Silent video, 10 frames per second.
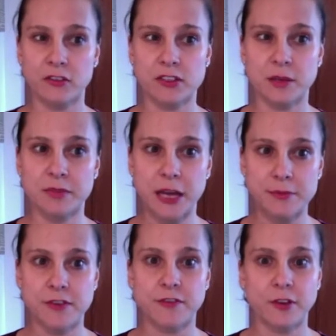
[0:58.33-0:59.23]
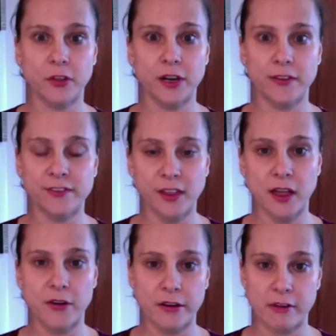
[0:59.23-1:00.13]
sometimes a field that I fill
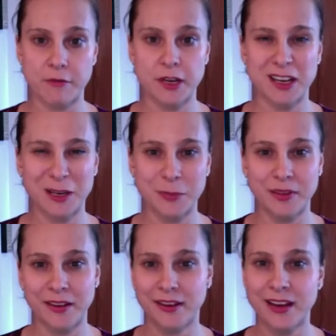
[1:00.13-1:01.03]
out every week and I